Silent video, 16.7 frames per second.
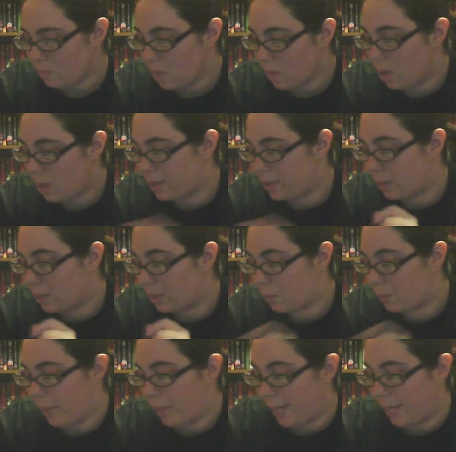Number
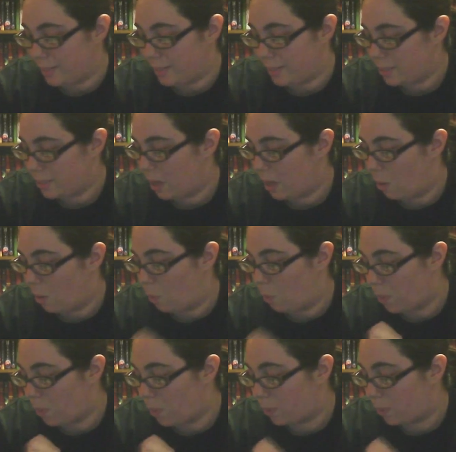8. What
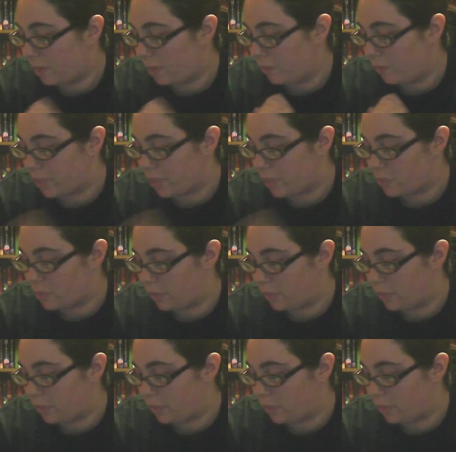book have you yet to read